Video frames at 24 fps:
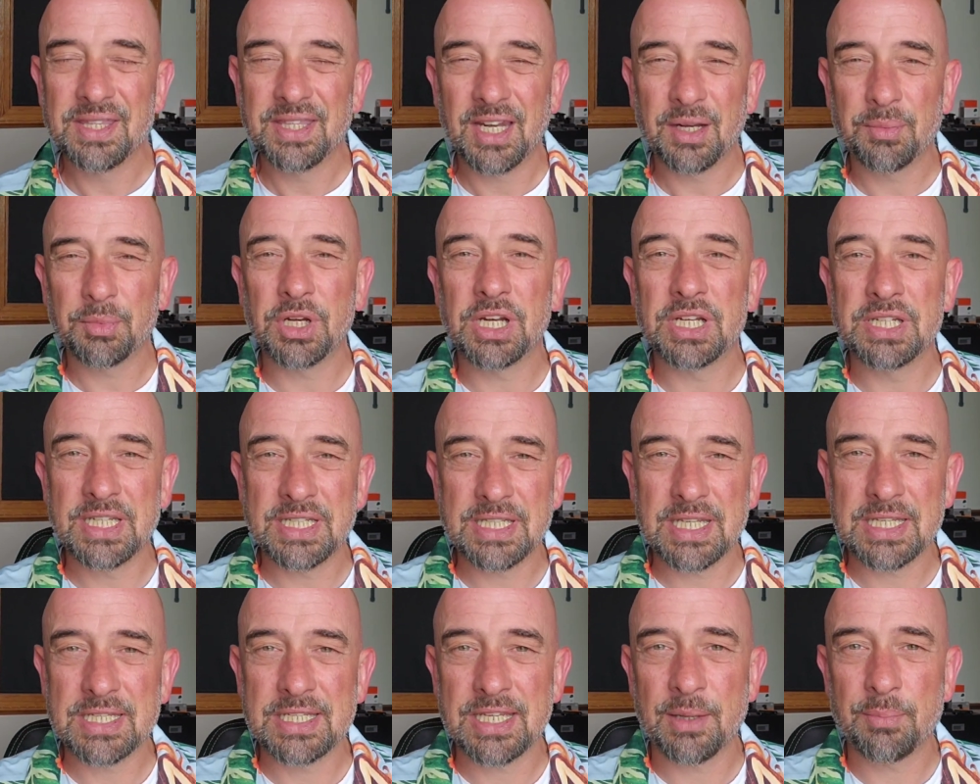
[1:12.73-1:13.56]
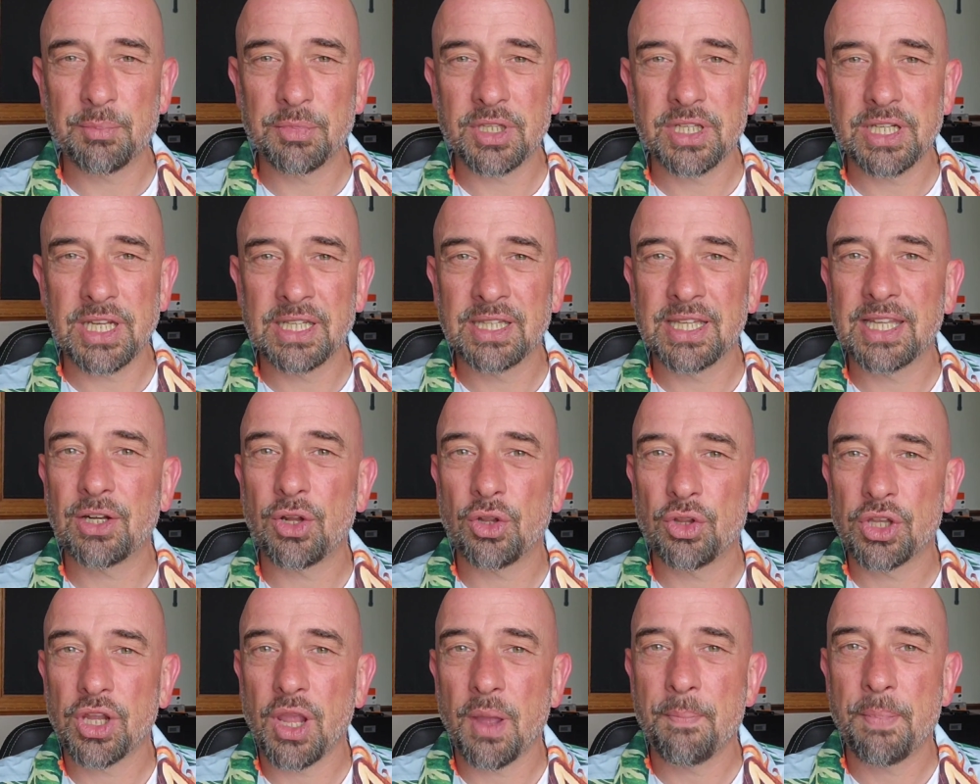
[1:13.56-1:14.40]
Then I'm going to disassemble it and let
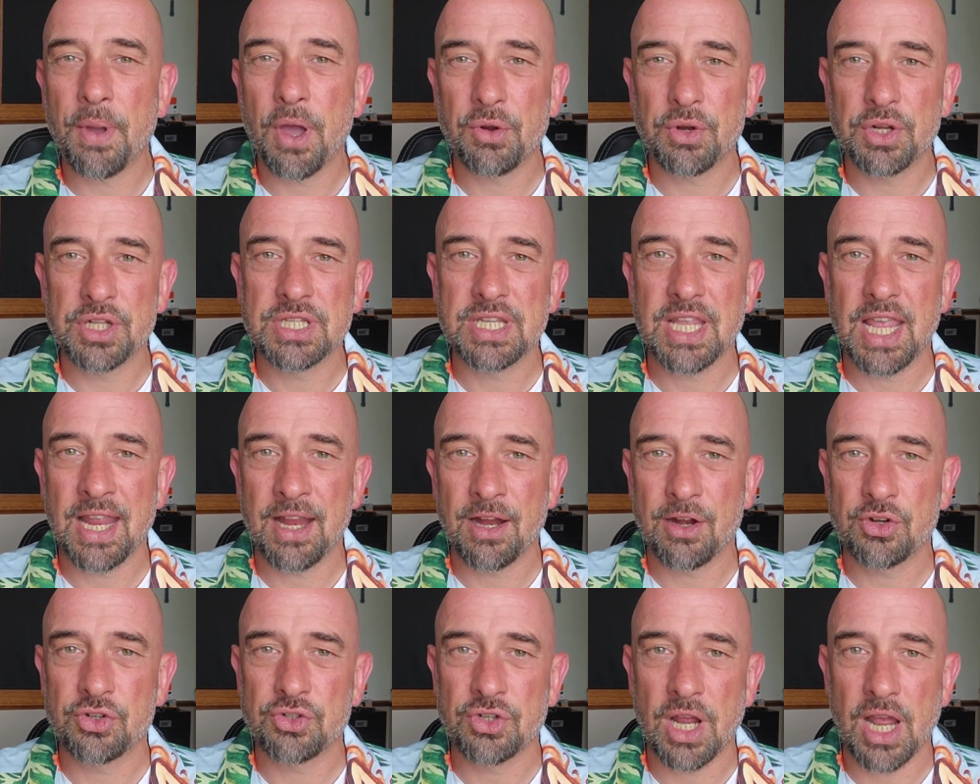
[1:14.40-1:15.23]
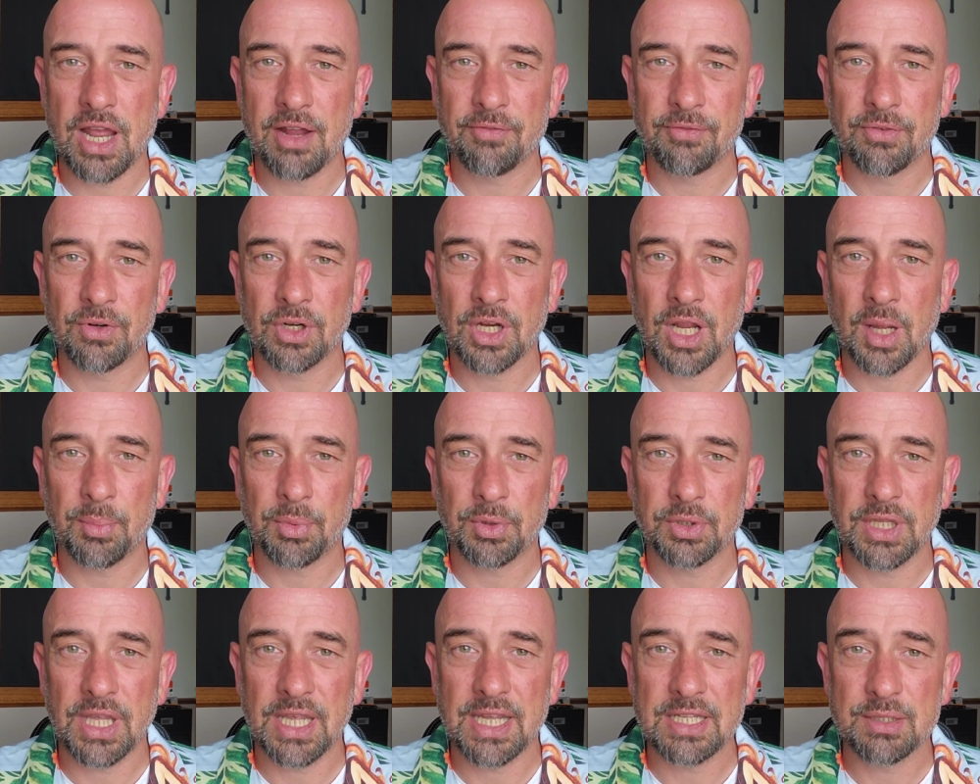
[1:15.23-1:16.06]
all the components air dry for a
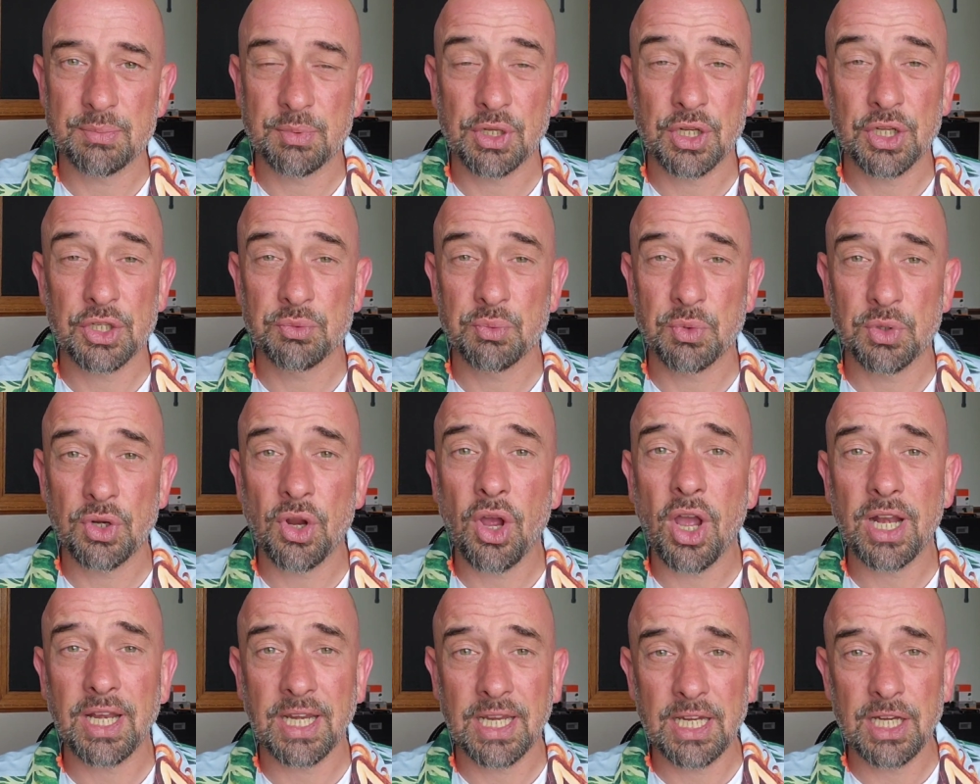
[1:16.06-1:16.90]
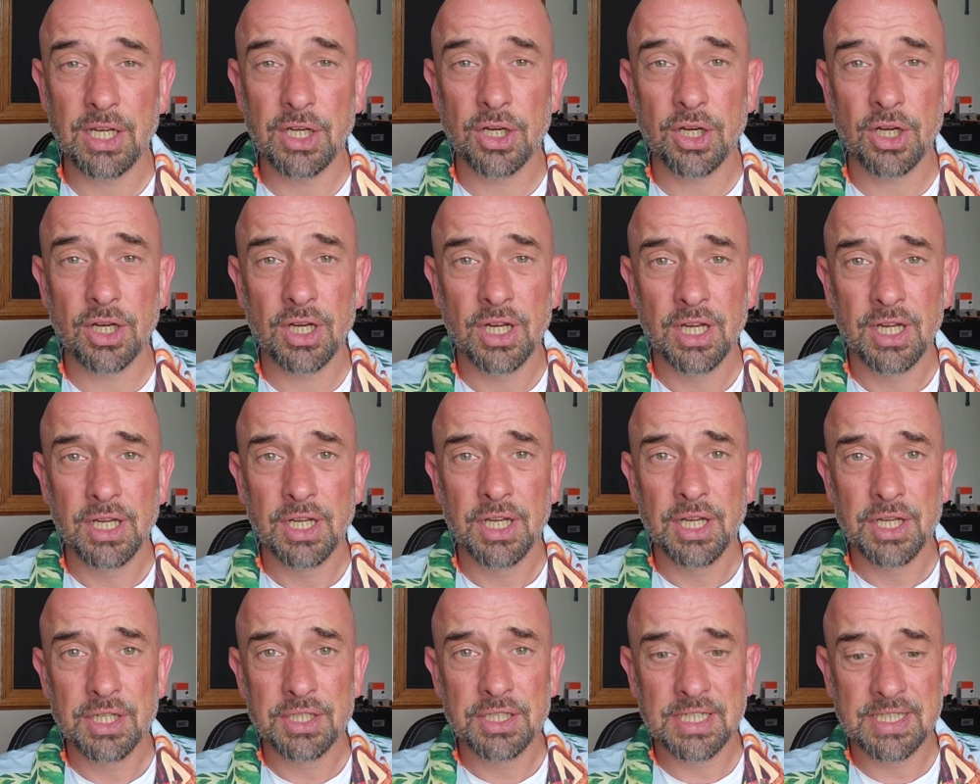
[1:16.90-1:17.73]
couple days, because we're not here
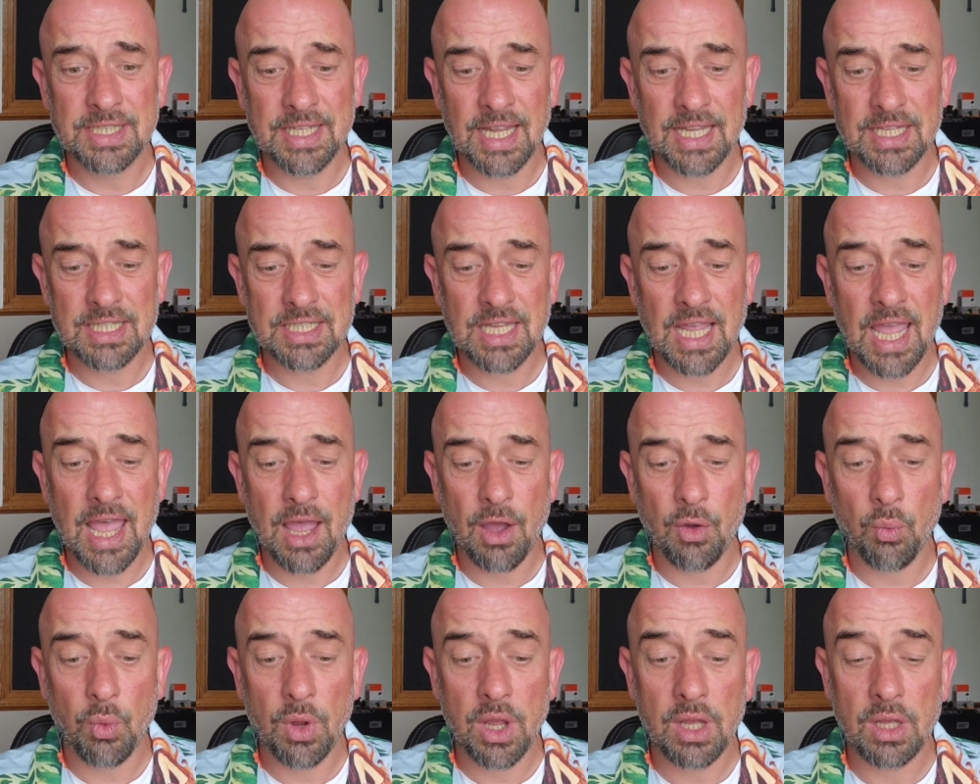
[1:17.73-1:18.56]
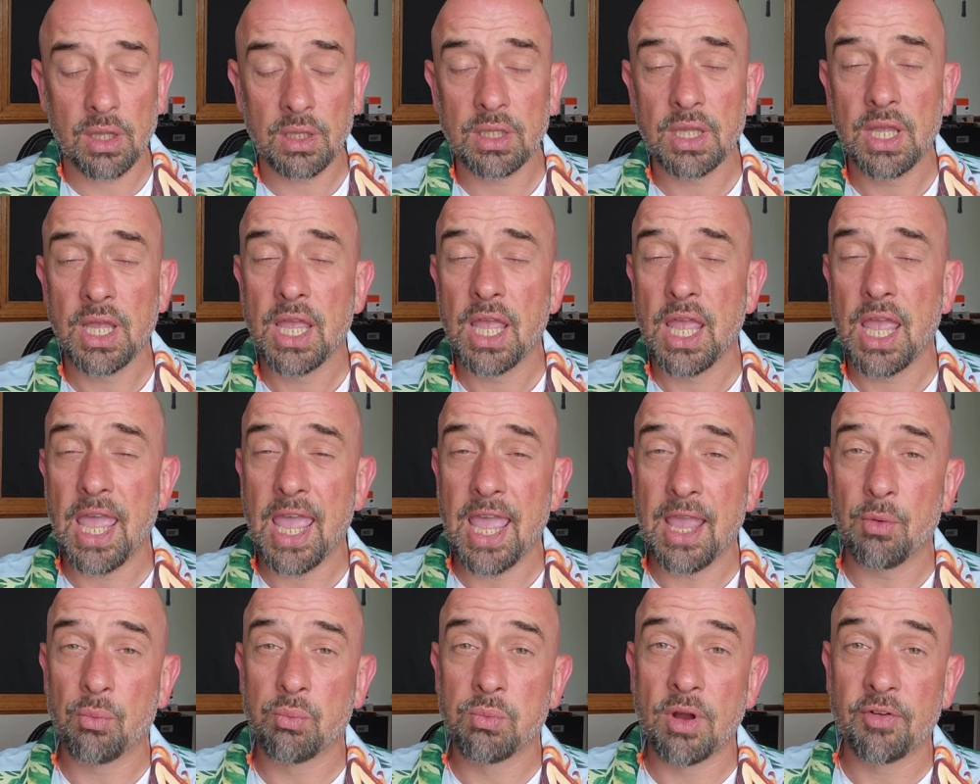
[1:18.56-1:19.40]
to test how well
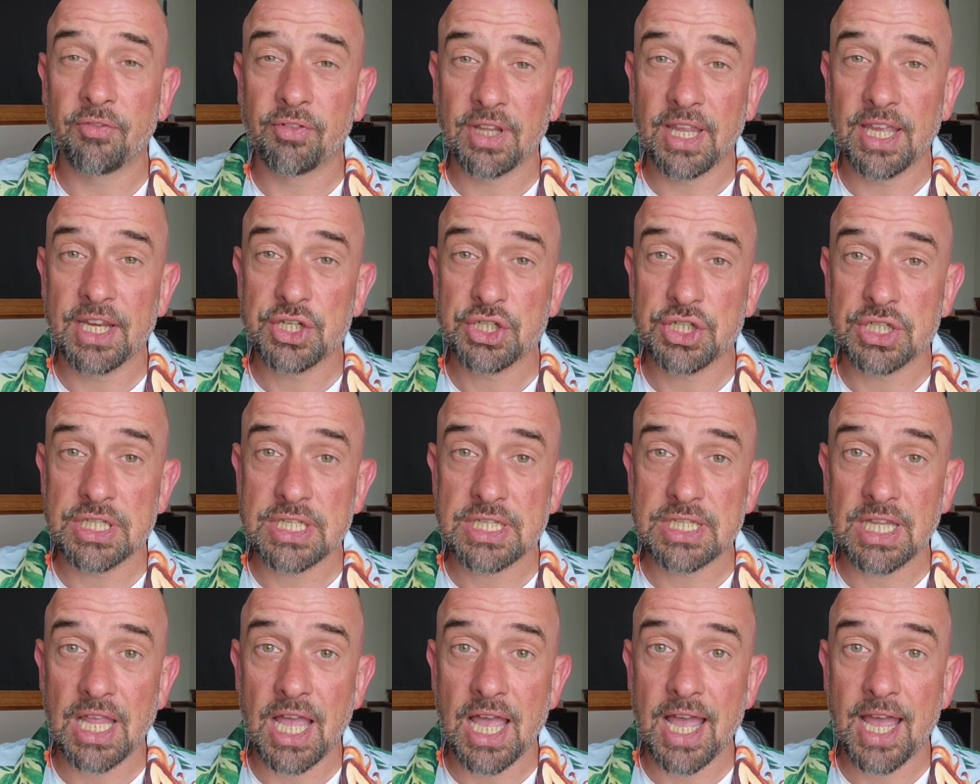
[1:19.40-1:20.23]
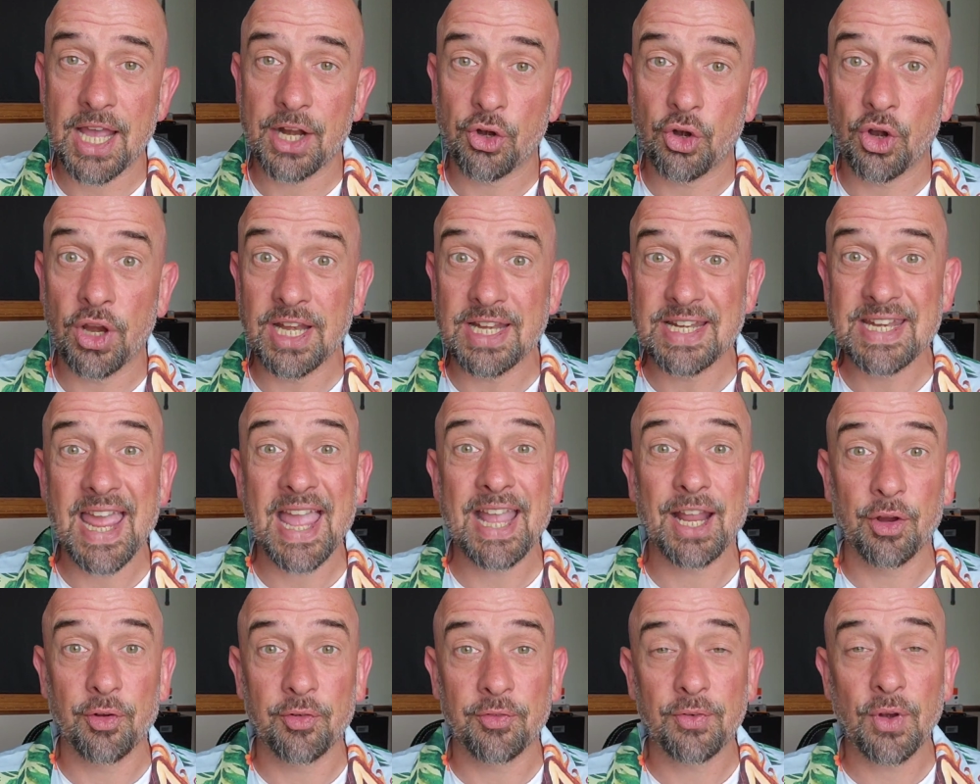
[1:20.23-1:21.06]
a Revelation slide or a
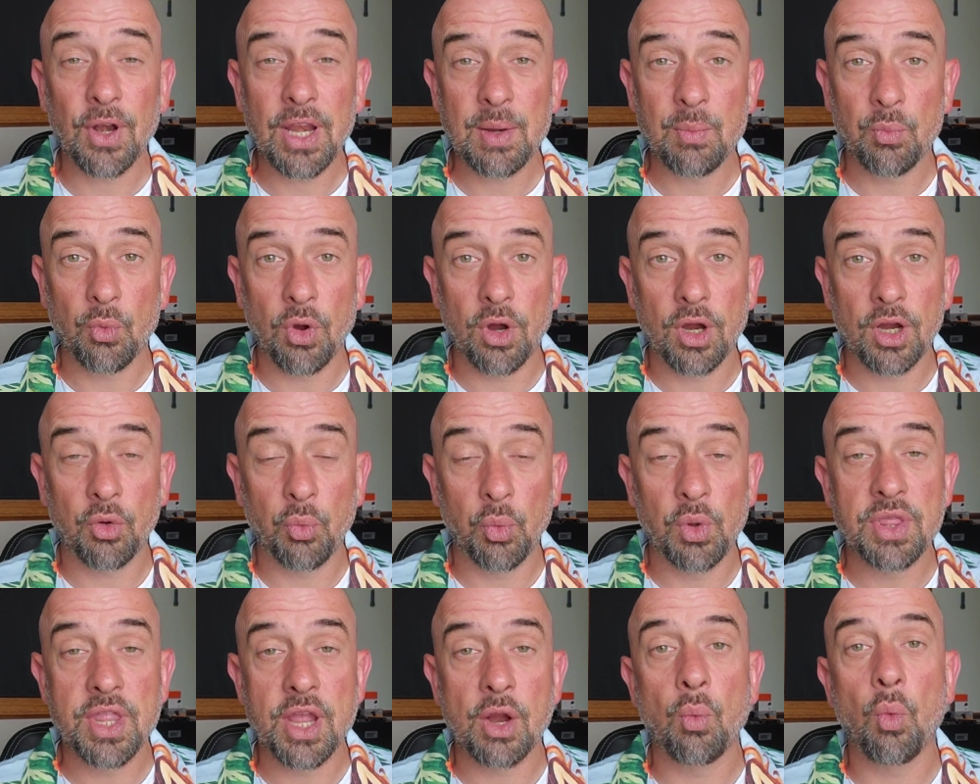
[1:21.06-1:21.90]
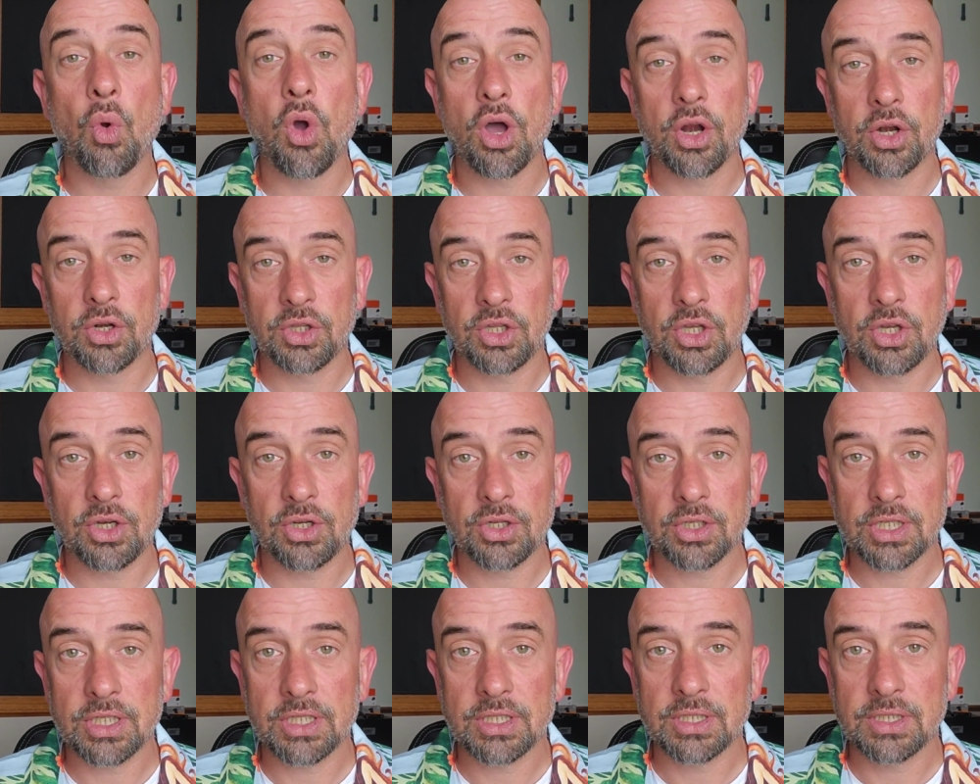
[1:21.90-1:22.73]
dagger frame work when they're
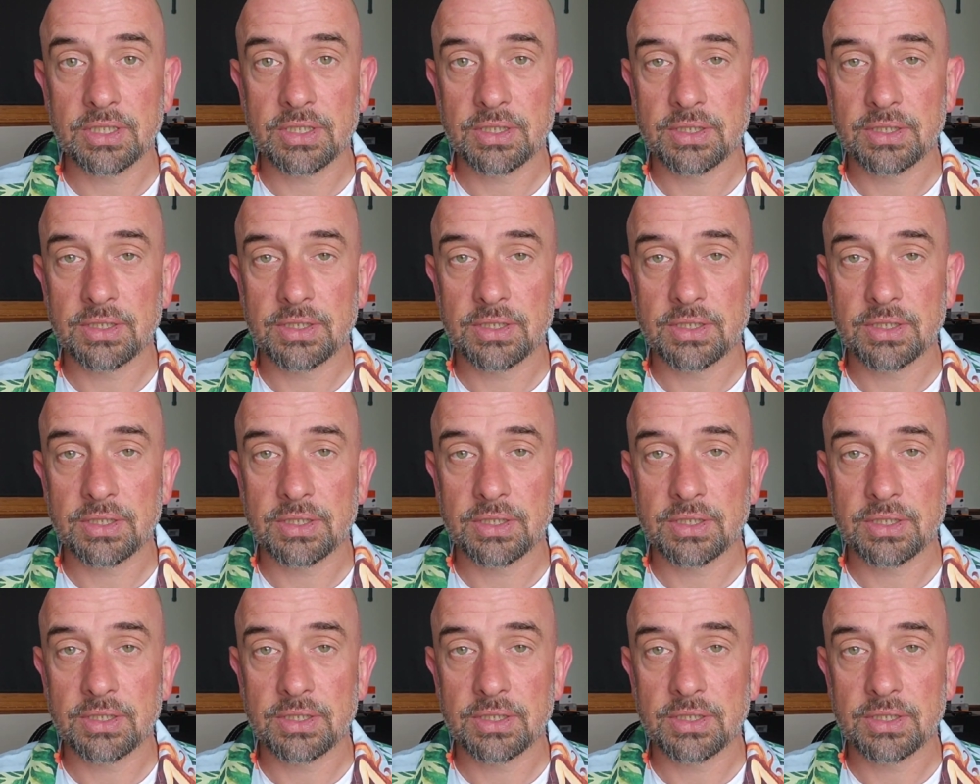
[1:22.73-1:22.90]
waterlogged.